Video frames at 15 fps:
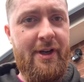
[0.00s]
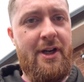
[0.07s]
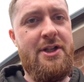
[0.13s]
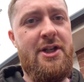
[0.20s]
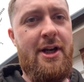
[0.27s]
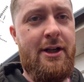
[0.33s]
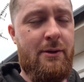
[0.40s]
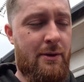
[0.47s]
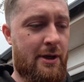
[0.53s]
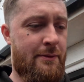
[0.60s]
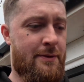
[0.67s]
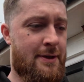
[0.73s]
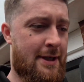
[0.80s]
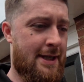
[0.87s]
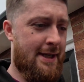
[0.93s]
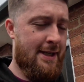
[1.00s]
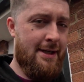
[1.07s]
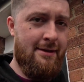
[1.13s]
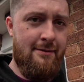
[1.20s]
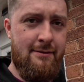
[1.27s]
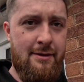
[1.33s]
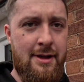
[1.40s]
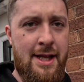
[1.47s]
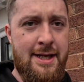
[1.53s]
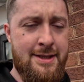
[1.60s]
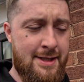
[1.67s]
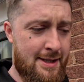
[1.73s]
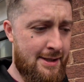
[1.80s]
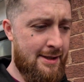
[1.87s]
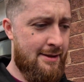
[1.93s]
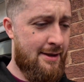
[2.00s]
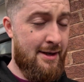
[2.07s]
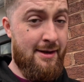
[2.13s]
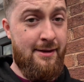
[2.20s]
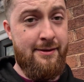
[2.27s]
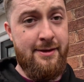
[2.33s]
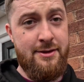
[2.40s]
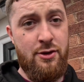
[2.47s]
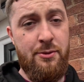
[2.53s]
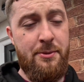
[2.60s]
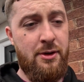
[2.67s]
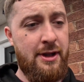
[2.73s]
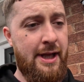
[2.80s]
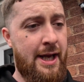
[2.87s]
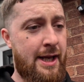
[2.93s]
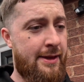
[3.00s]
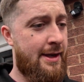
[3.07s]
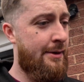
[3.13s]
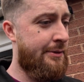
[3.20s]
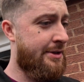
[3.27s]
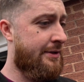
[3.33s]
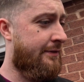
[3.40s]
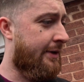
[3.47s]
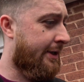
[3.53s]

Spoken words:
I checked where it was leaking last night, and there's no more leak in there, which is very